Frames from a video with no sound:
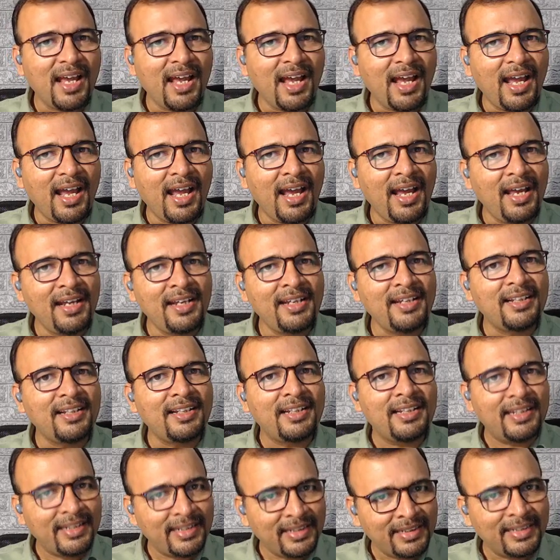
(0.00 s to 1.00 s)
and
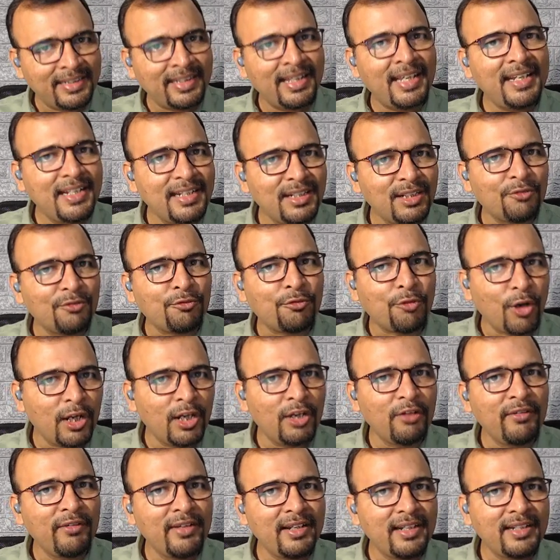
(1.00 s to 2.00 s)
then in the
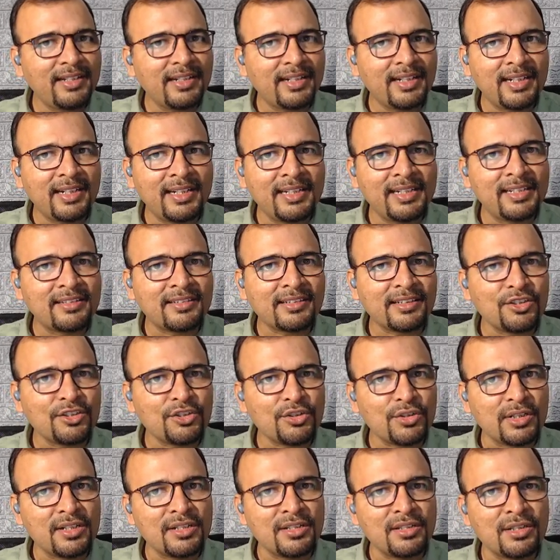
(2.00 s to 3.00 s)
following uh,
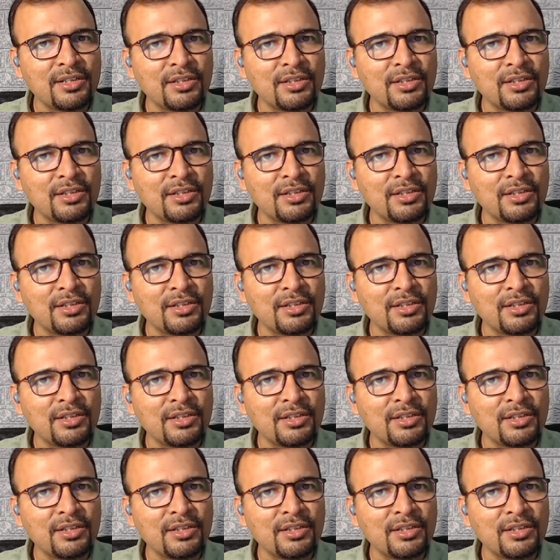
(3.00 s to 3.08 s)
discussions,